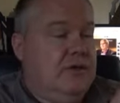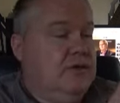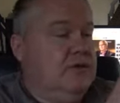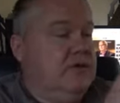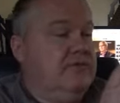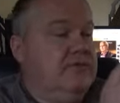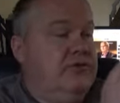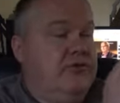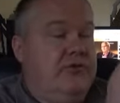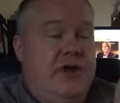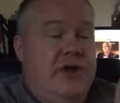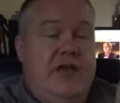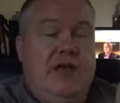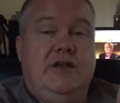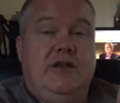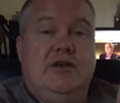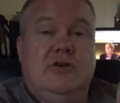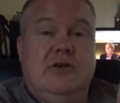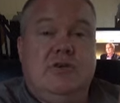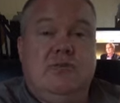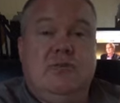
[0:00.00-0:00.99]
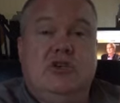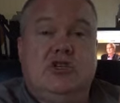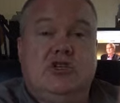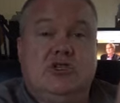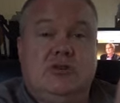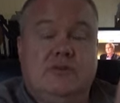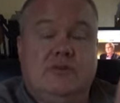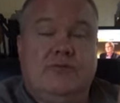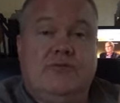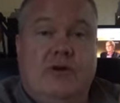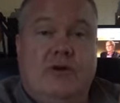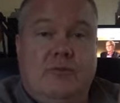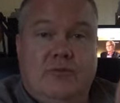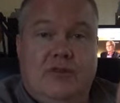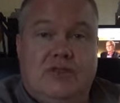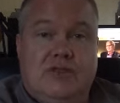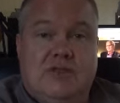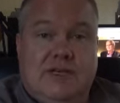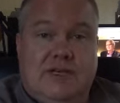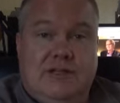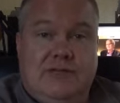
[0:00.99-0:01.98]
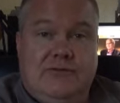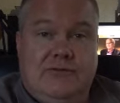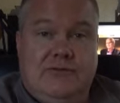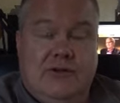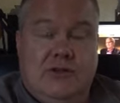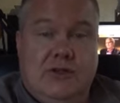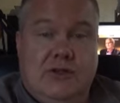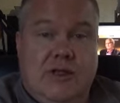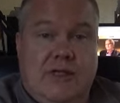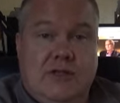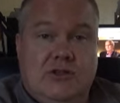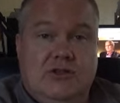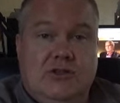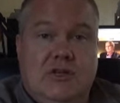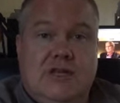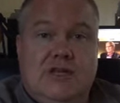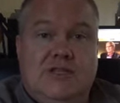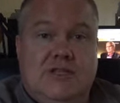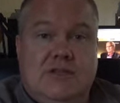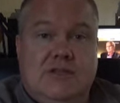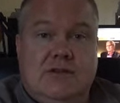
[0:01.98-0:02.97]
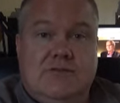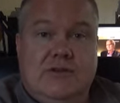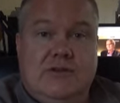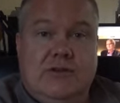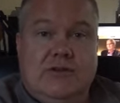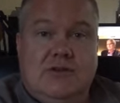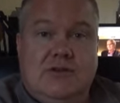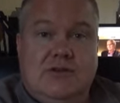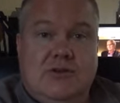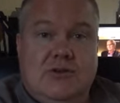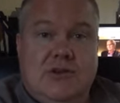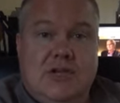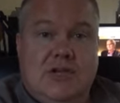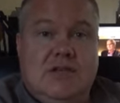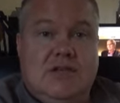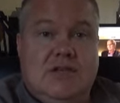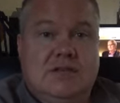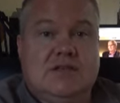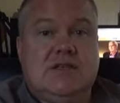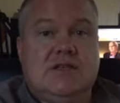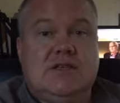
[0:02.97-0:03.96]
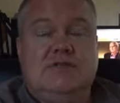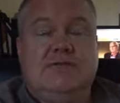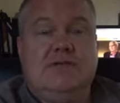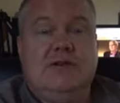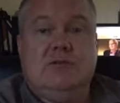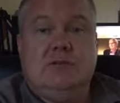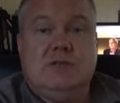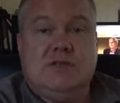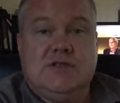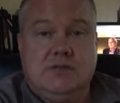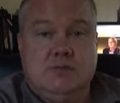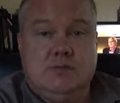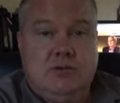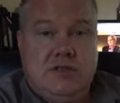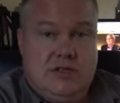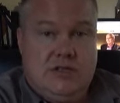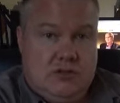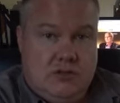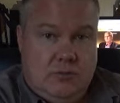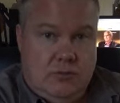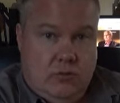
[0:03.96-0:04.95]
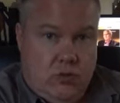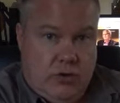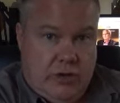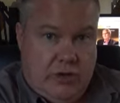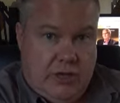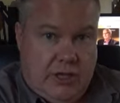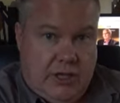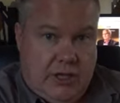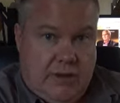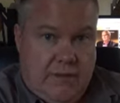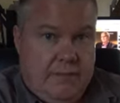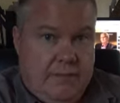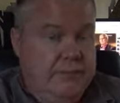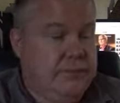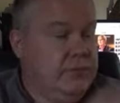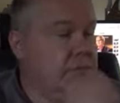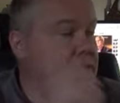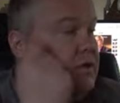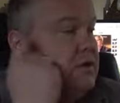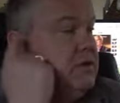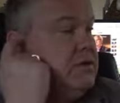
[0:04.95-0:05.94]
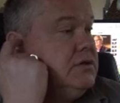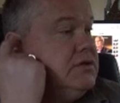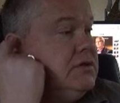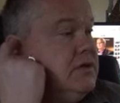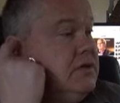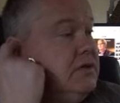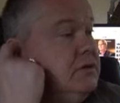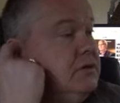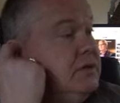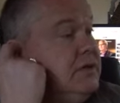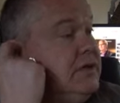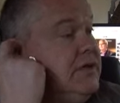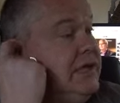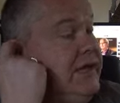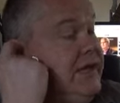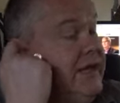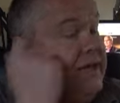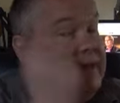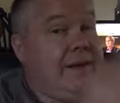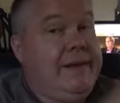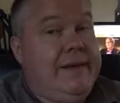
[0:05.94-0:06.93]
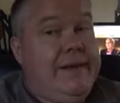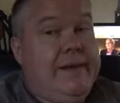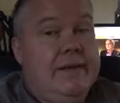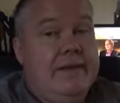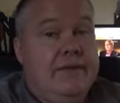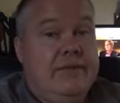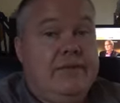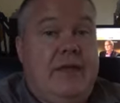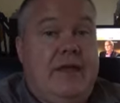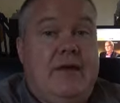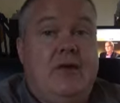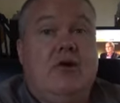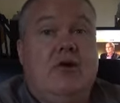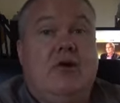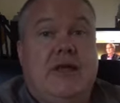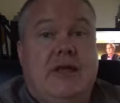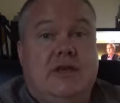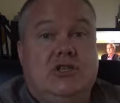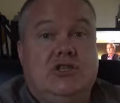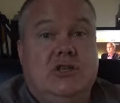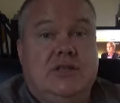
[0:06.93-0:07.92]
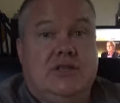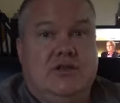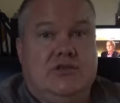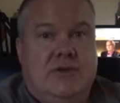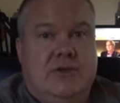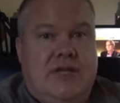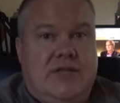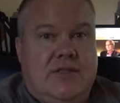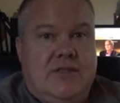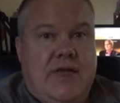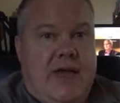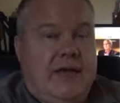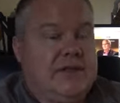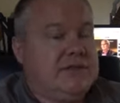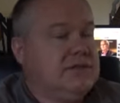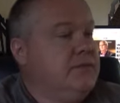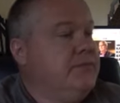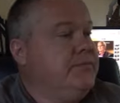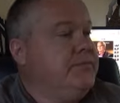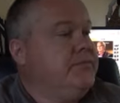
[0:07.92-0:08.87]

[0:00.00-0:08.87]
of the radio emission from the cell phone to any significant degree, the cell phone will simply stop working. So clearly they're not actually doing that.